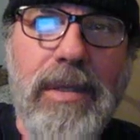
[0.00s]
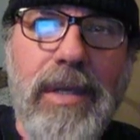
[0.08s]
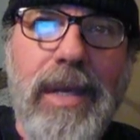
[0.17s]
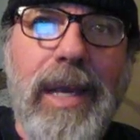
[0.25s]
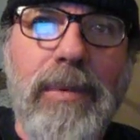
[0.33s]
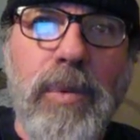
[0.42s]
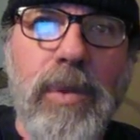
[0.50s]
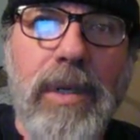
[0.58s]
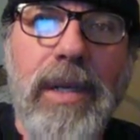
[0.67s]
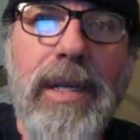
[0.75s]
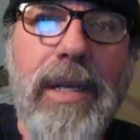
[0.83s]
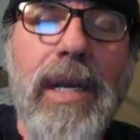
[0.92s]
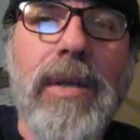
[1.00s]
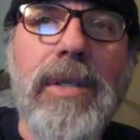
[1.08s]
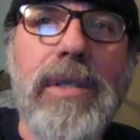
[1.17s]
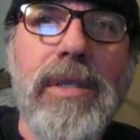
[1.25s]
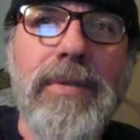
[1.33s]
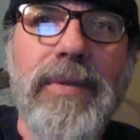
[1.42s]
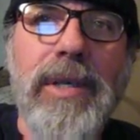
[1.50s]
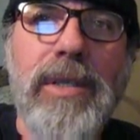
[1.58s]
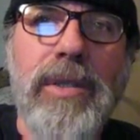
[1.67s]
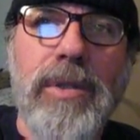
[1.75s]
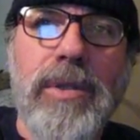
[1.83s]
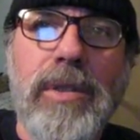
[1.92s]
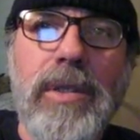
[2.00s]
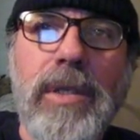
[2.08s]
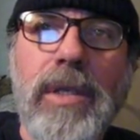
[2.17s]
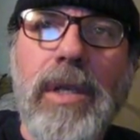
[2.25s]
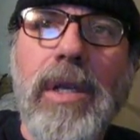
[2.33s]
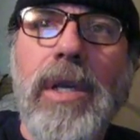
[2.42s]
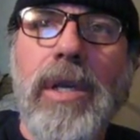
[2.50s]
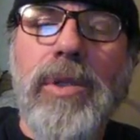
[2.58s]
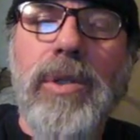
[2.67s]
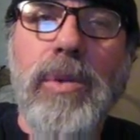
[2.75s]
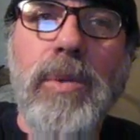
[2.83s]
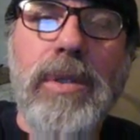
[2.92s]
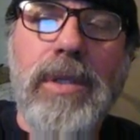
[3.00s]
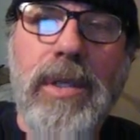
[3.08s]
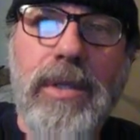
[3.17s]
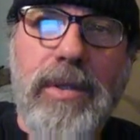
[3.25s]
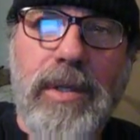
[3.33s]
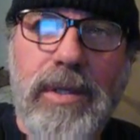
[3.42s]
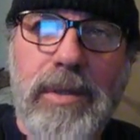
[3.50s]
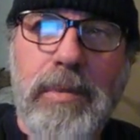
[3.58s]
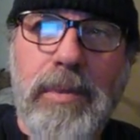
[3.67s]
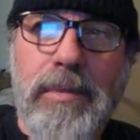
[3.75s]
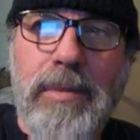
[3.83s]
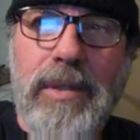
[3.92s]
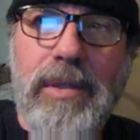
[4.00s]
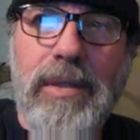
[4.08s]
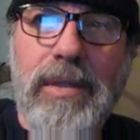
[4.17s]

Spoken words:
and will let out his vineyard unto another husbandman,